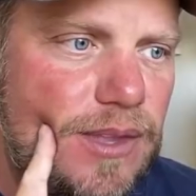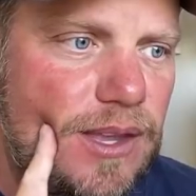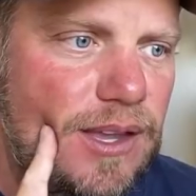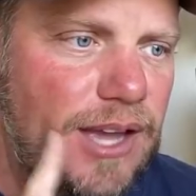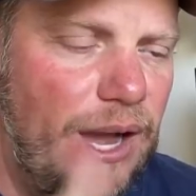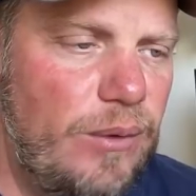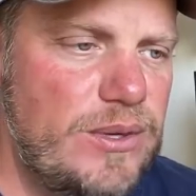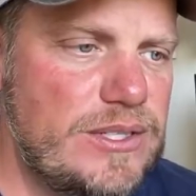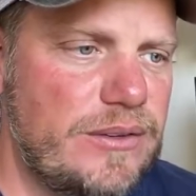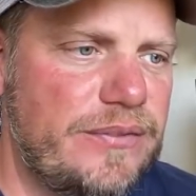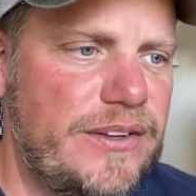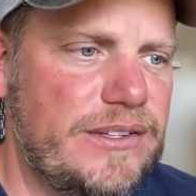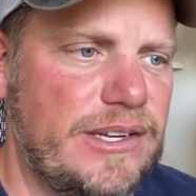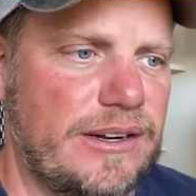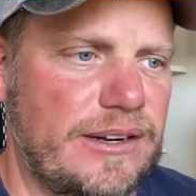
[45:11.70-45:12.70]
How was a
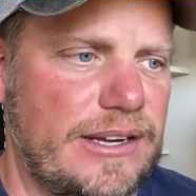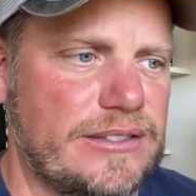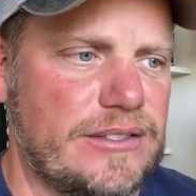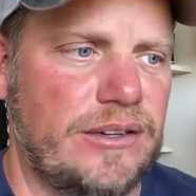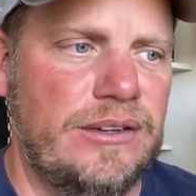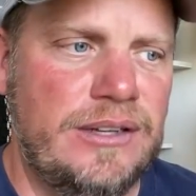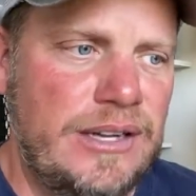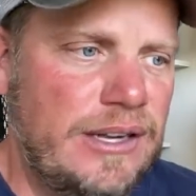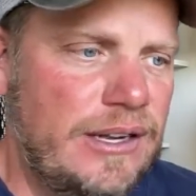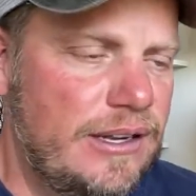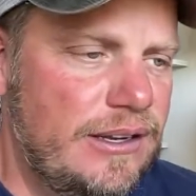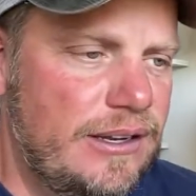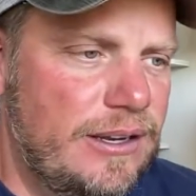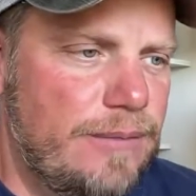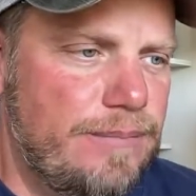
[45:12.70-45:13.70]
fifteen hundred diesel?
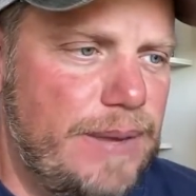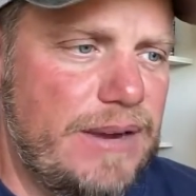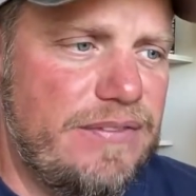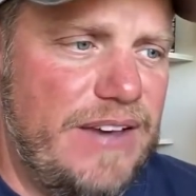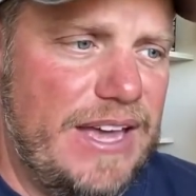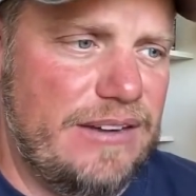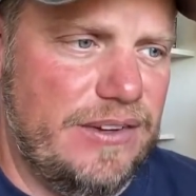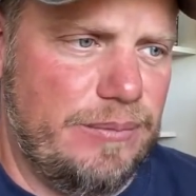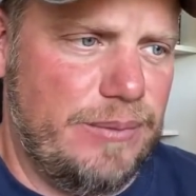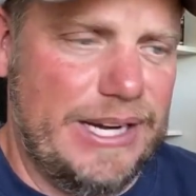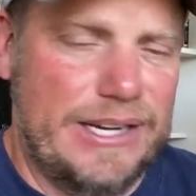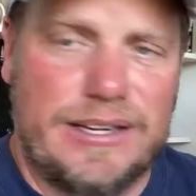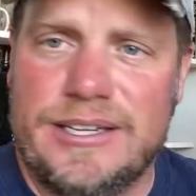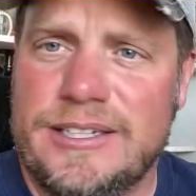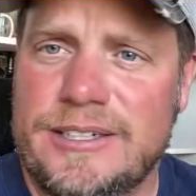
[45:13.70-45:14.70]
Big fan of it,
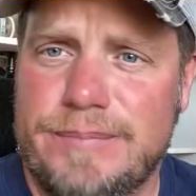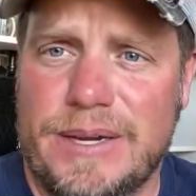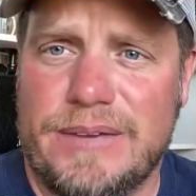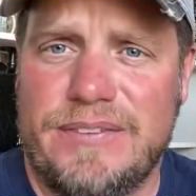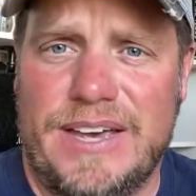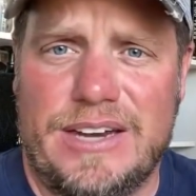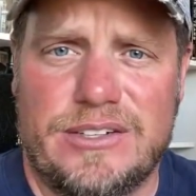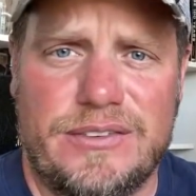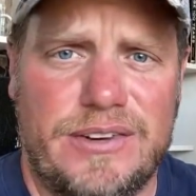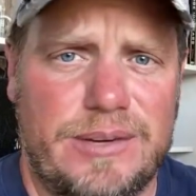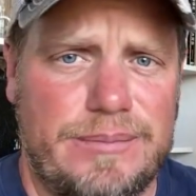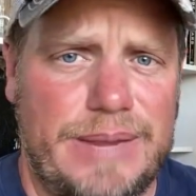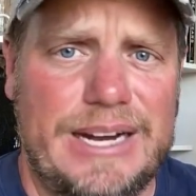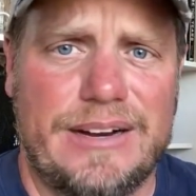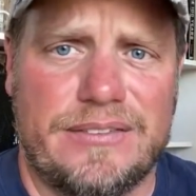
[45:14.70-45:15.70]
Mike. Big fan. Driven it
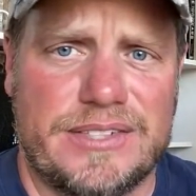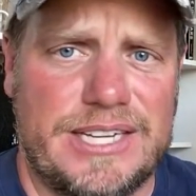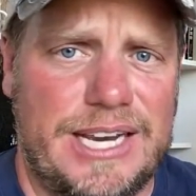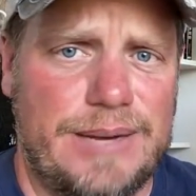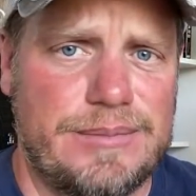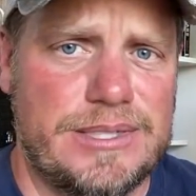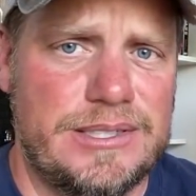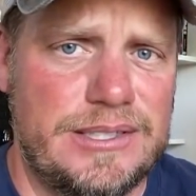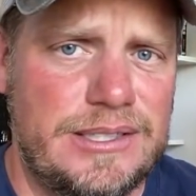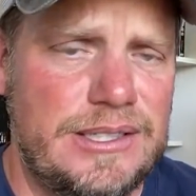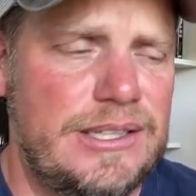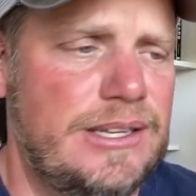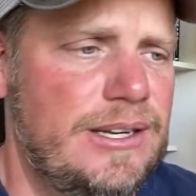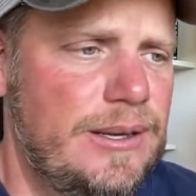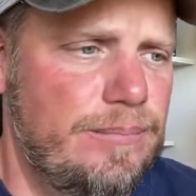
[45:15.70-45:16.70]
many different times.
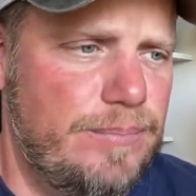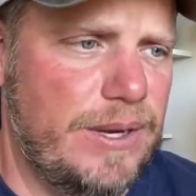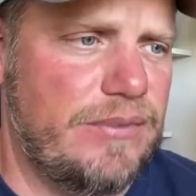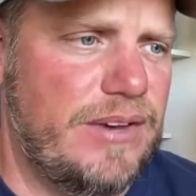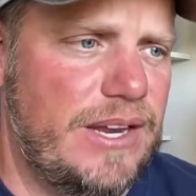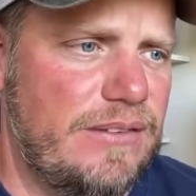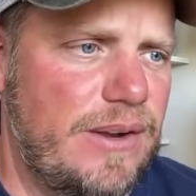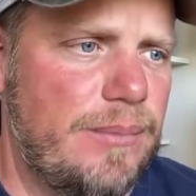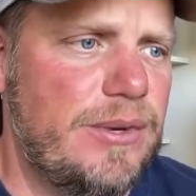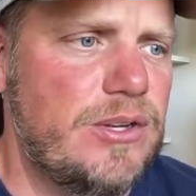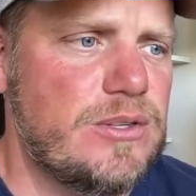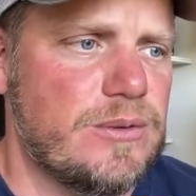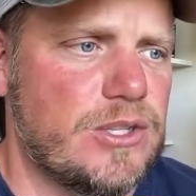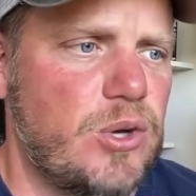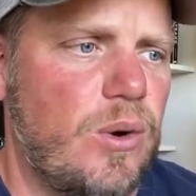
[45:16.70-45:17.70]
Big fan of it. I'm doing
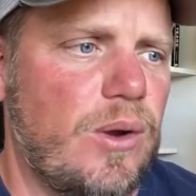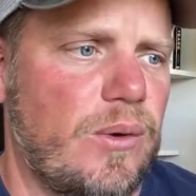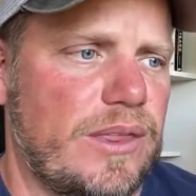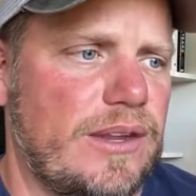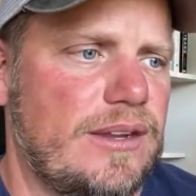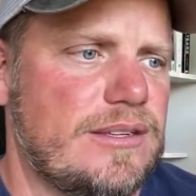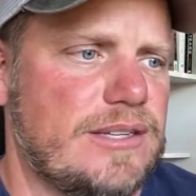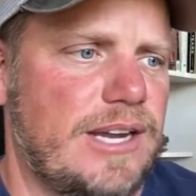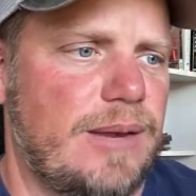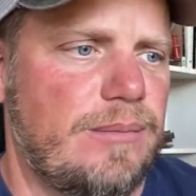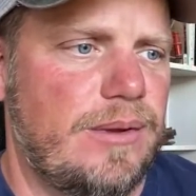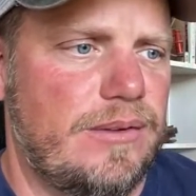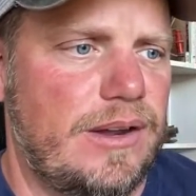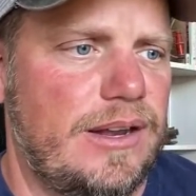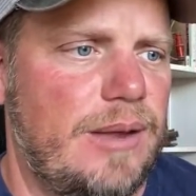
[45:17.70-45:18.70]
some towing with it this time.
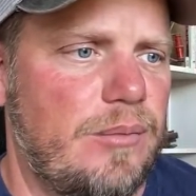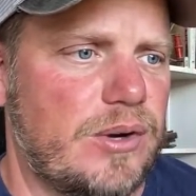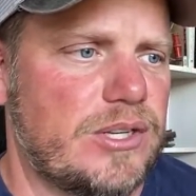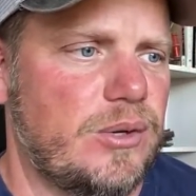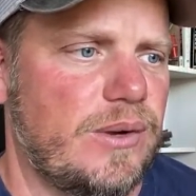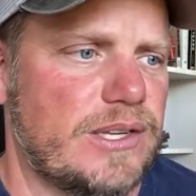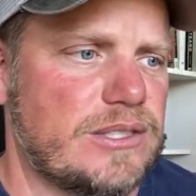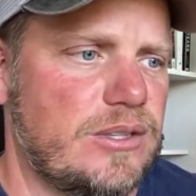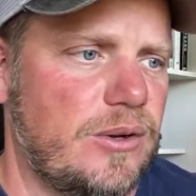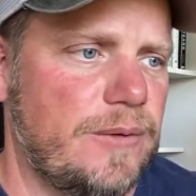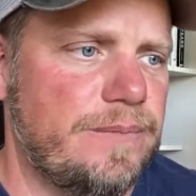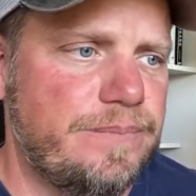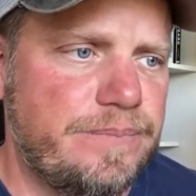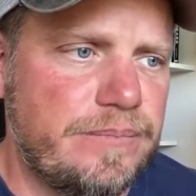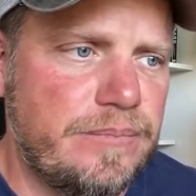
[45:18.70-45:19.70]
I've done a lot more towing, so...
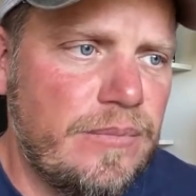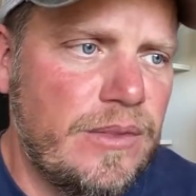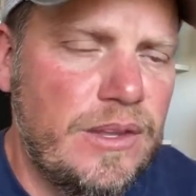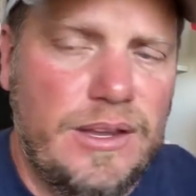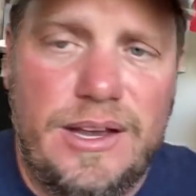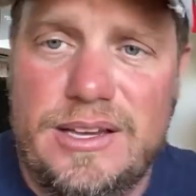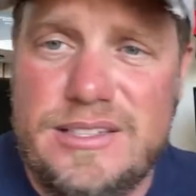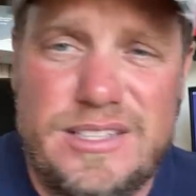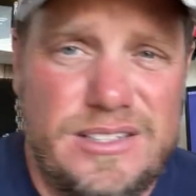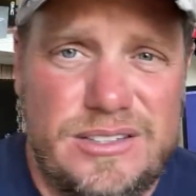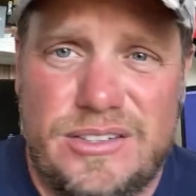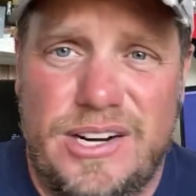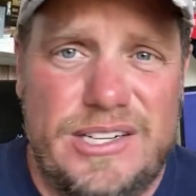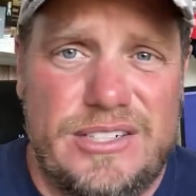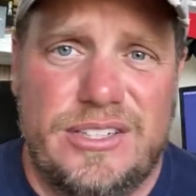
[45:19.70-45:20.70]
That's just a
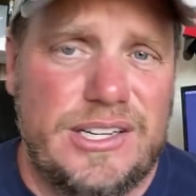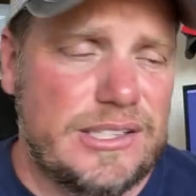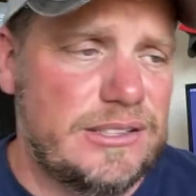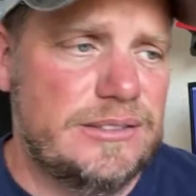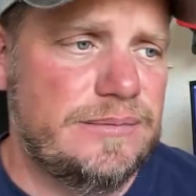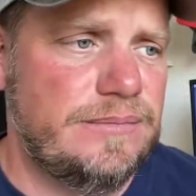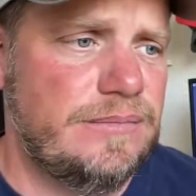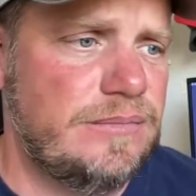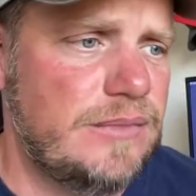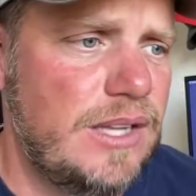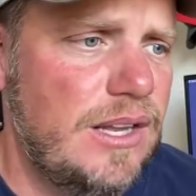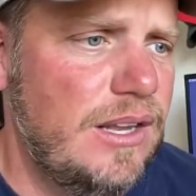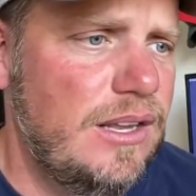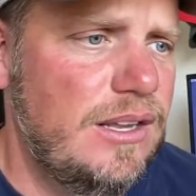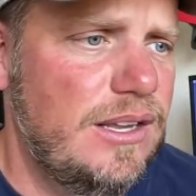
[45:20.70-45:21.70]
great truck.
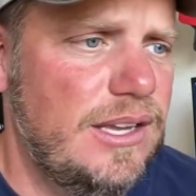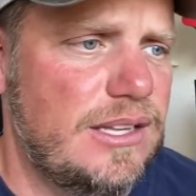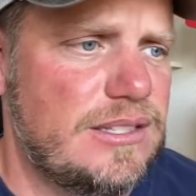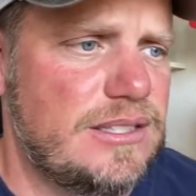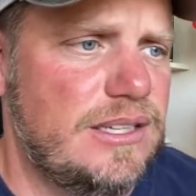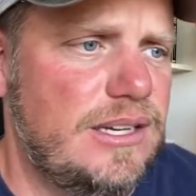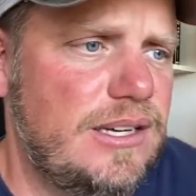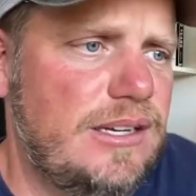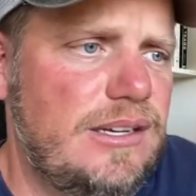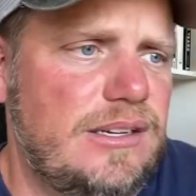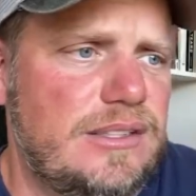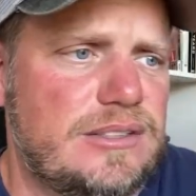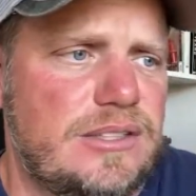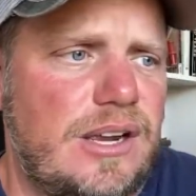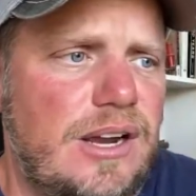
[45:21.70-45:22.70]
It's, uh,
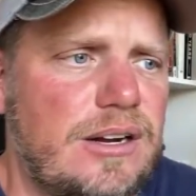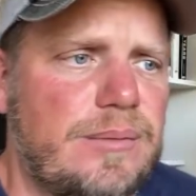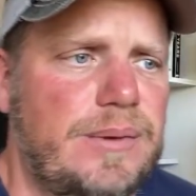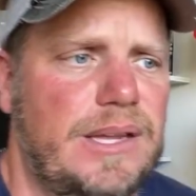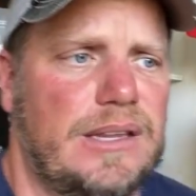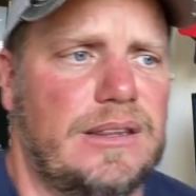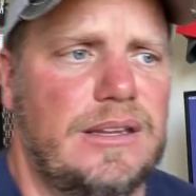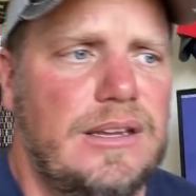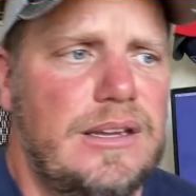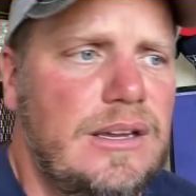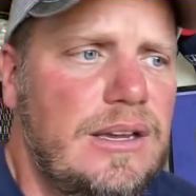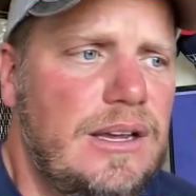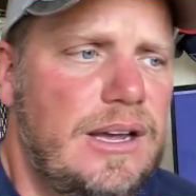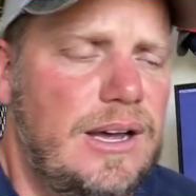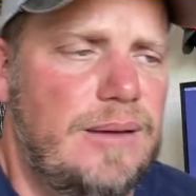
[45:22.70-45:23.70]
it's hard to beat.
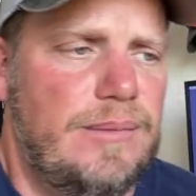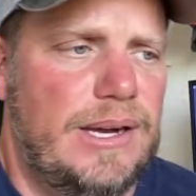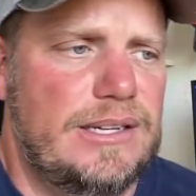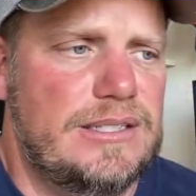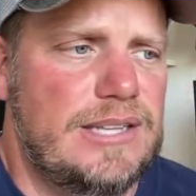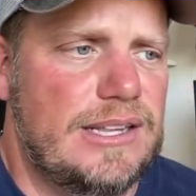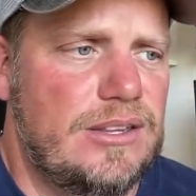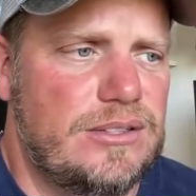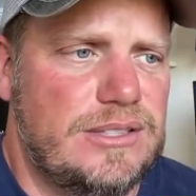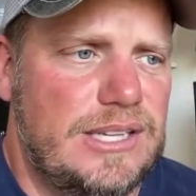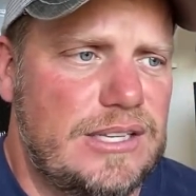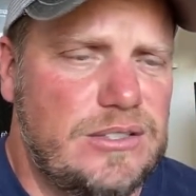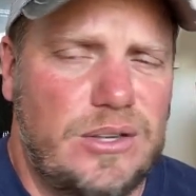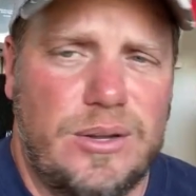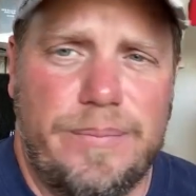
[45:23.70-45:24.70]
Um, I just like the
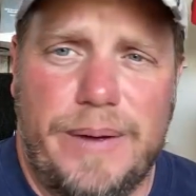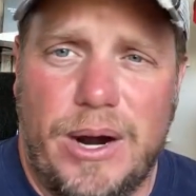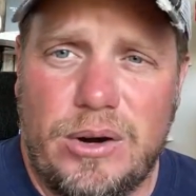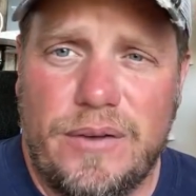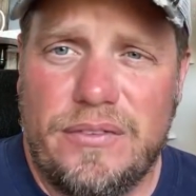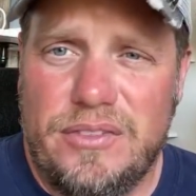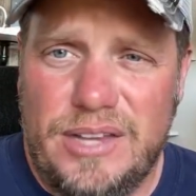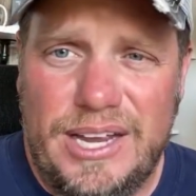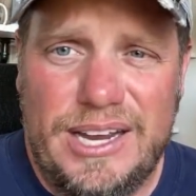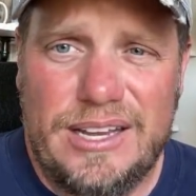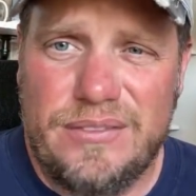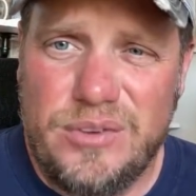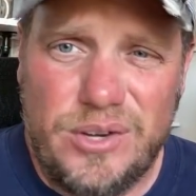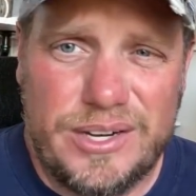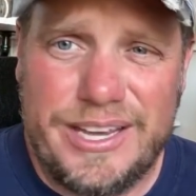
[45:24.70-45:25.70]
diesel, the power off the line, the
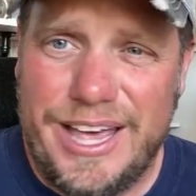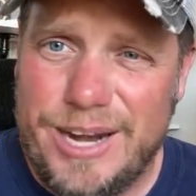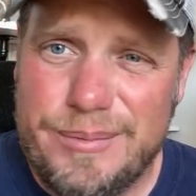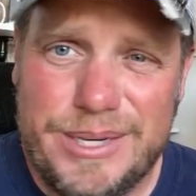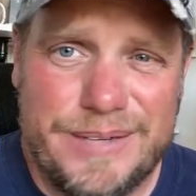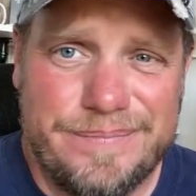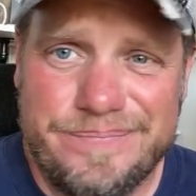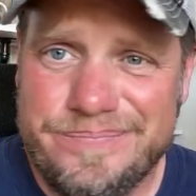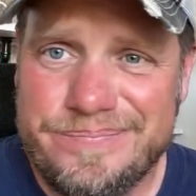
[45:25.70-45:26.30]
fuel economy.